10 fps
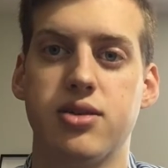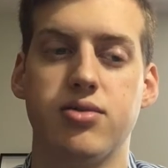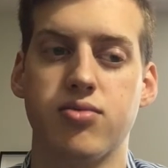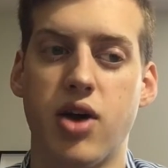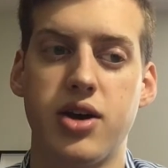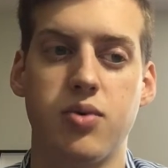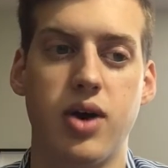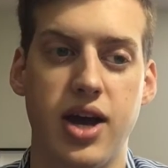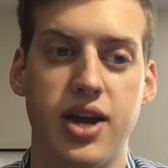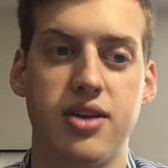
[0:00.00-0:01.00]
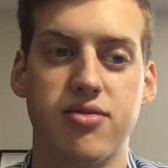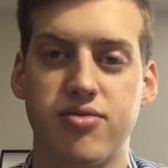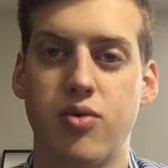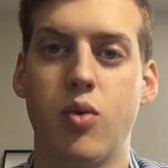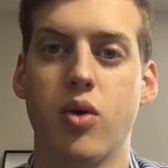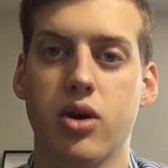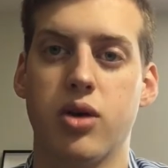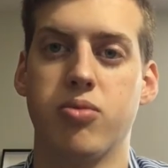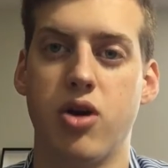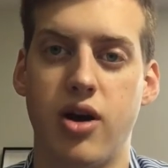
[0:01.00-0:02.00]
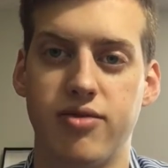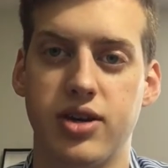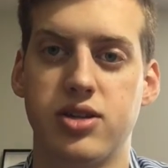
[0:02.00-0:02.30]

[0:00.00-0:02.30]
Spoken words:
right away for a profit.